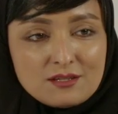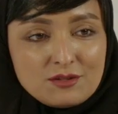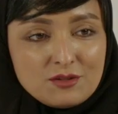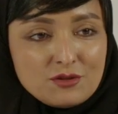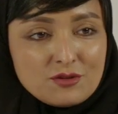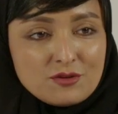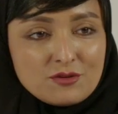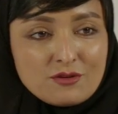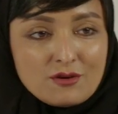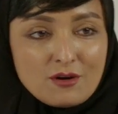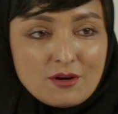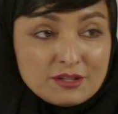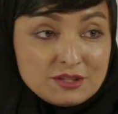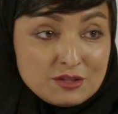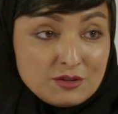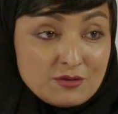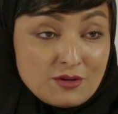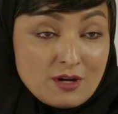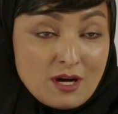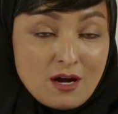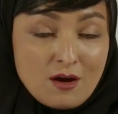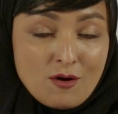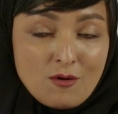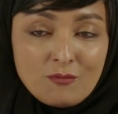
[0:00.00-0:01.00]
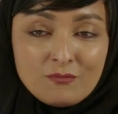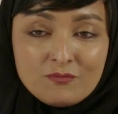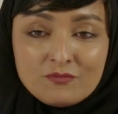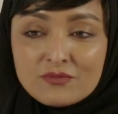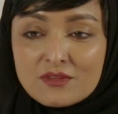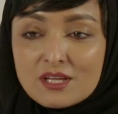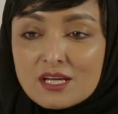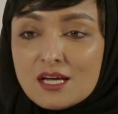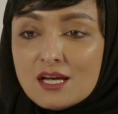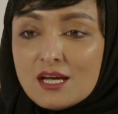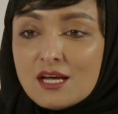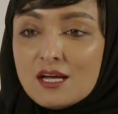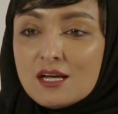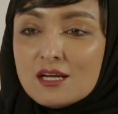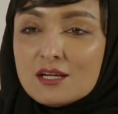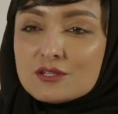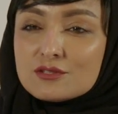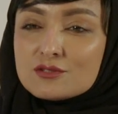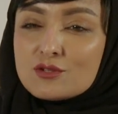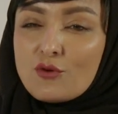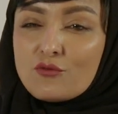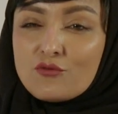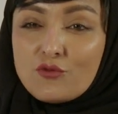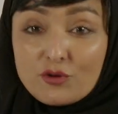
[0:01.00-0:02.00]
in your home?
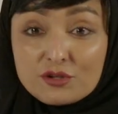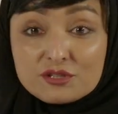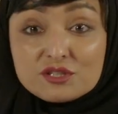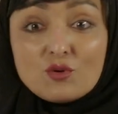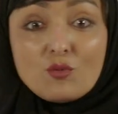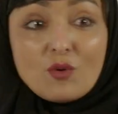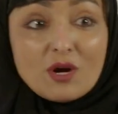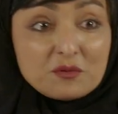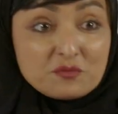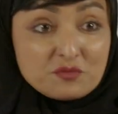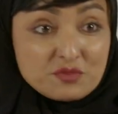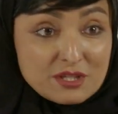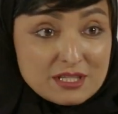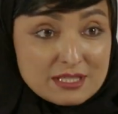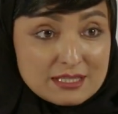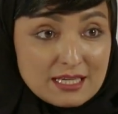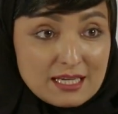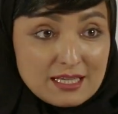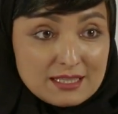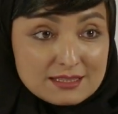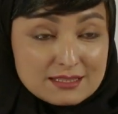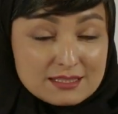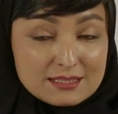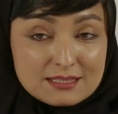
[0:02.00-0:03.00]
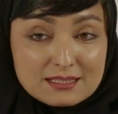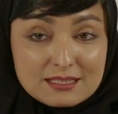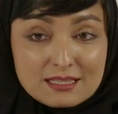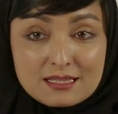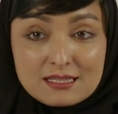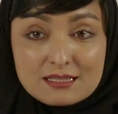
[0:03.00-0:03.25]
So 41%,